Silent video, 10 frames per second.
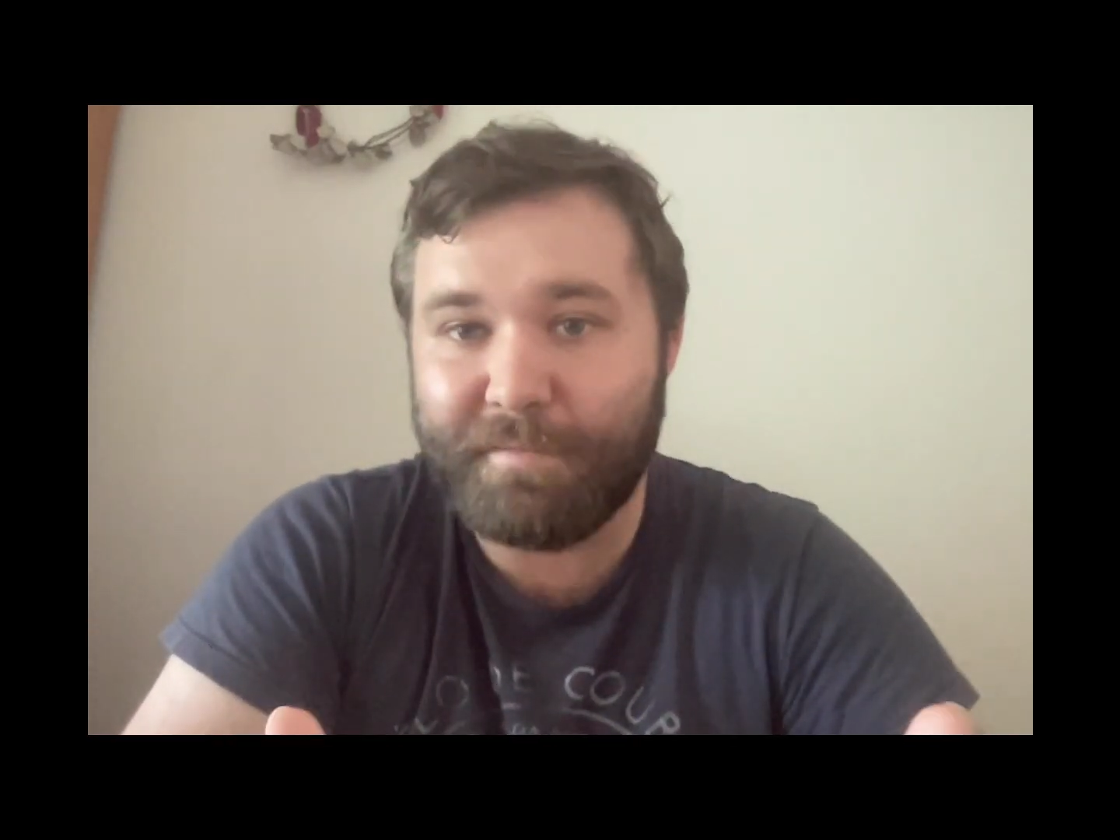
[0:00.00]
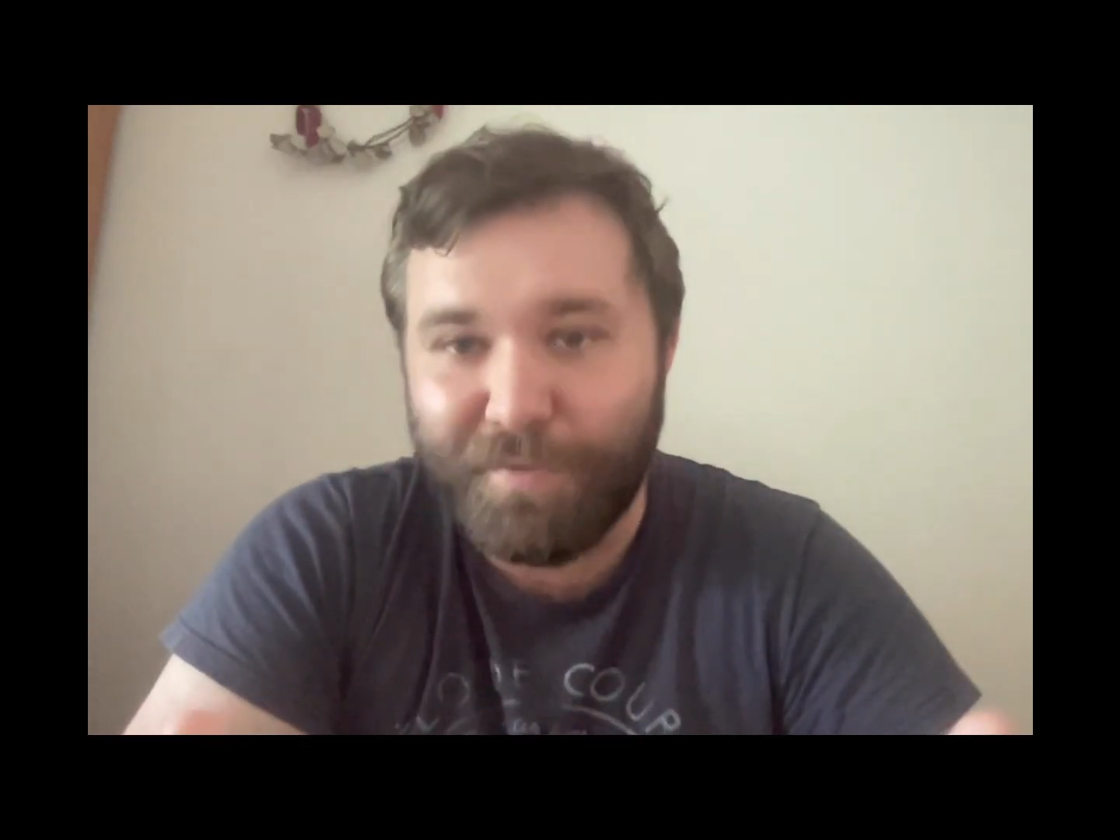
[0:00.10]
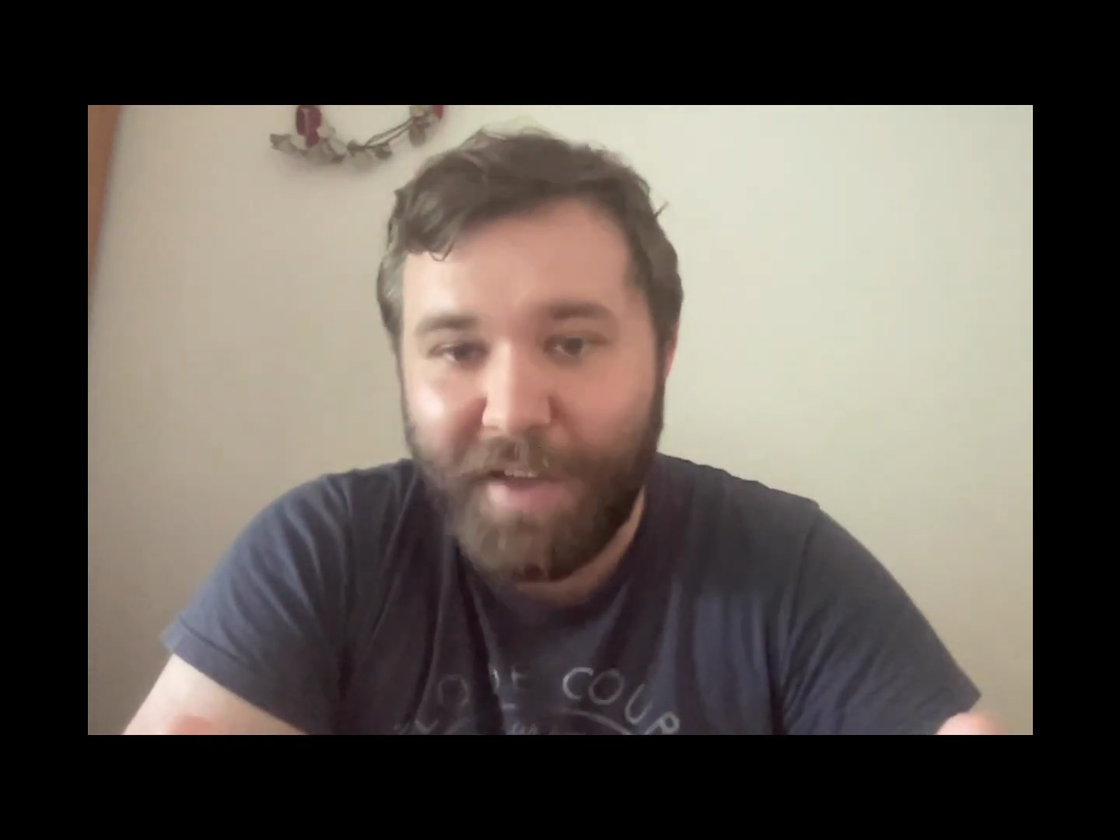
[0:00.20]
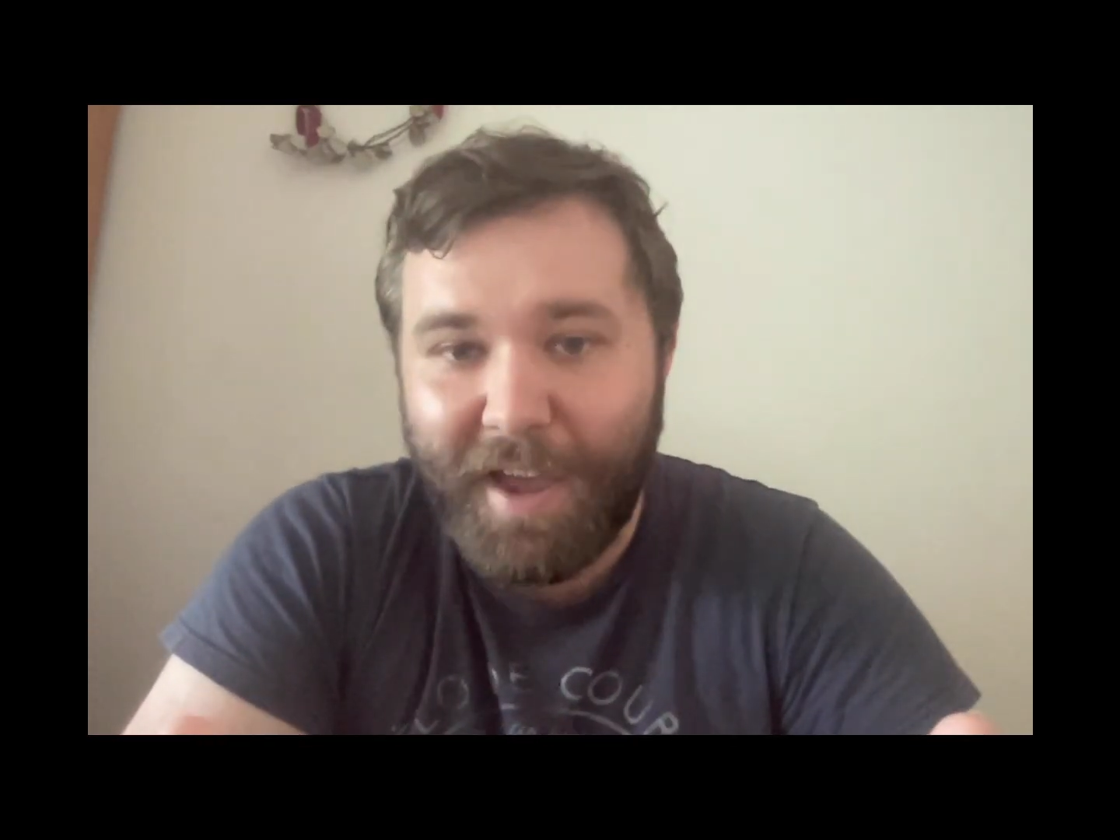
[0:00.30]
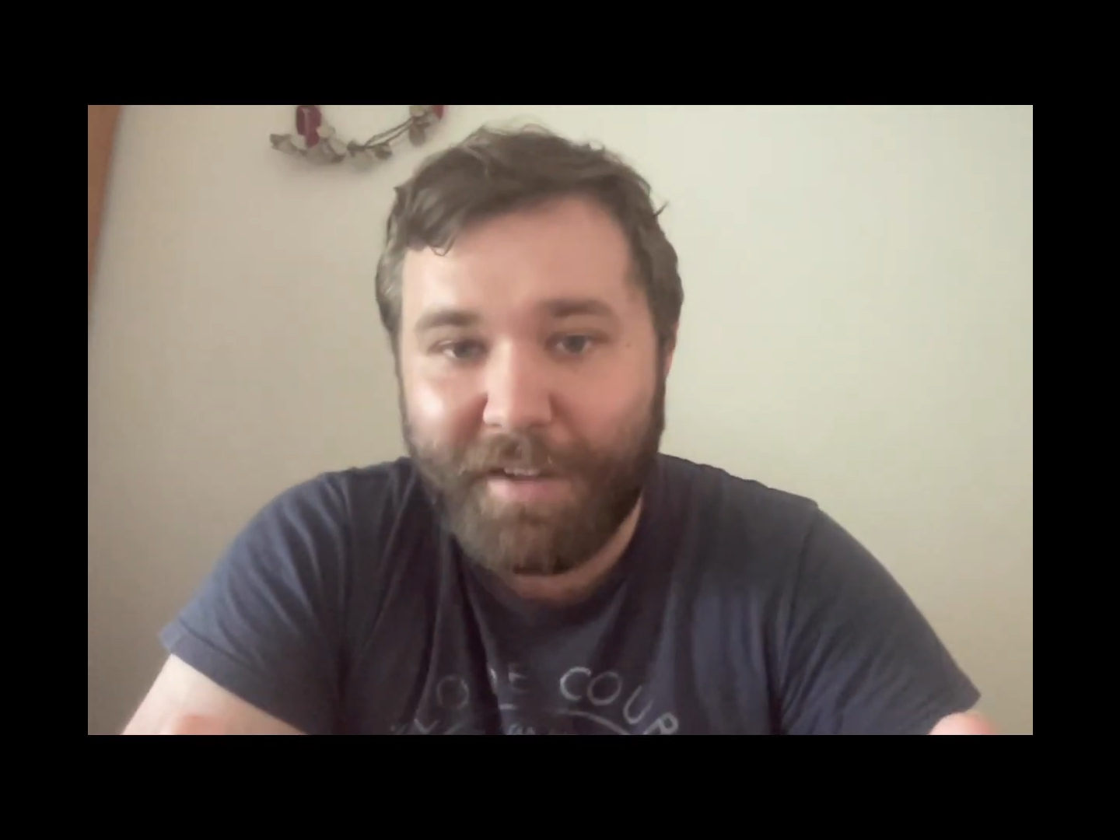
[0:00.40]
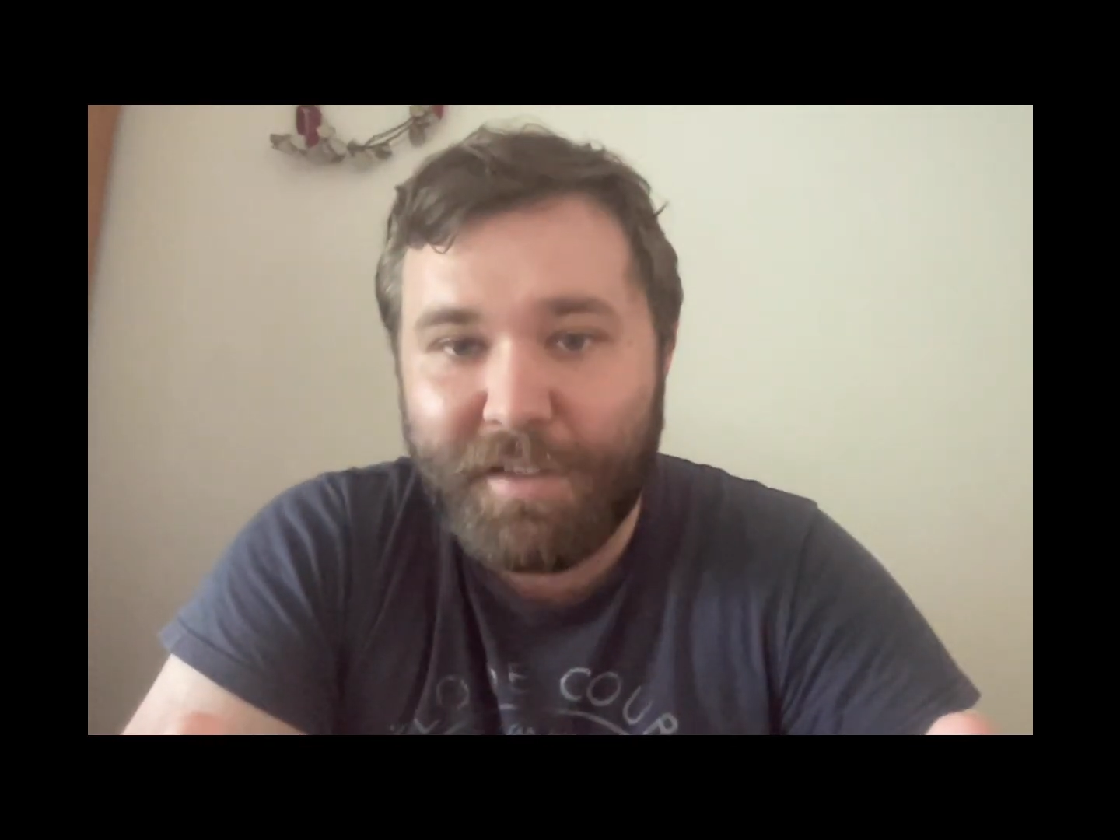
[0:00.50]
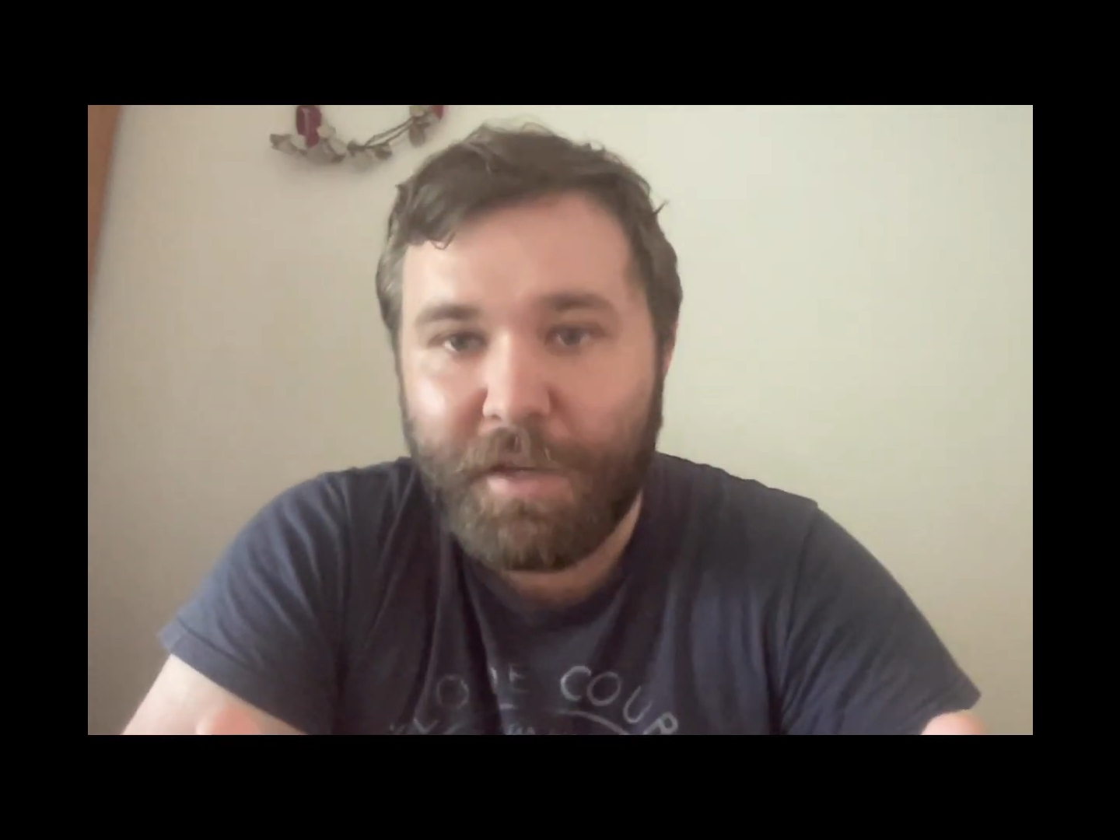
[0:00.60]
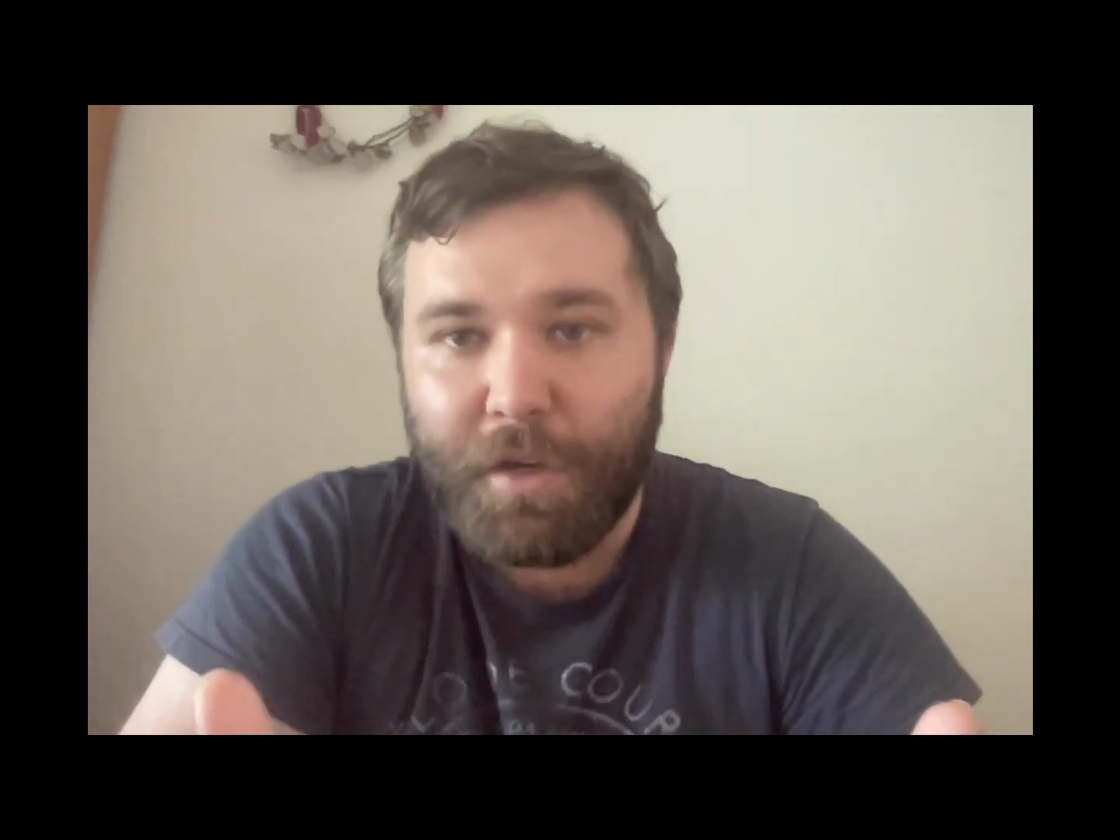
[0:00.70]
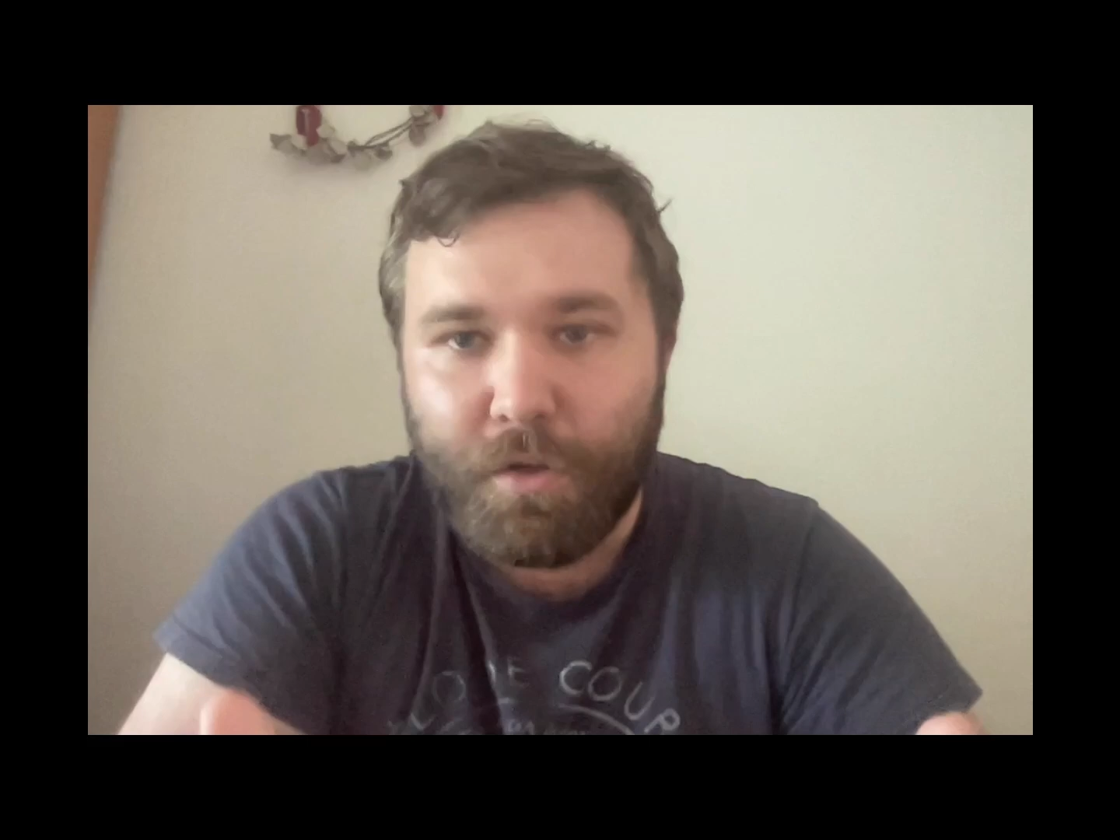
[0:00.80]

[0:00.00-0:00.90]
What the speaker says: In fact,